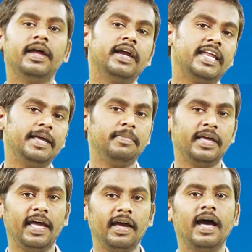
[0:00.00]
team
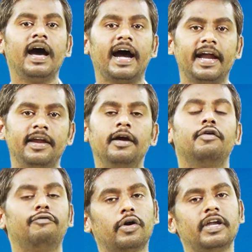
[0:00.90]
A and
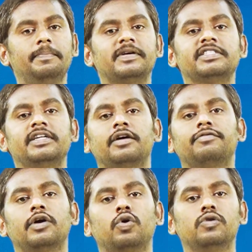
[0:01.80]
40% of
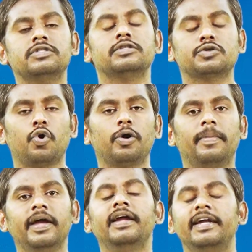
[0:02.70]
the goals scored
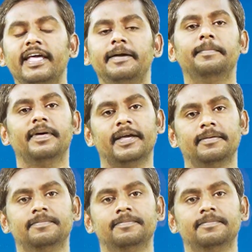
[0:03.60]
by team B.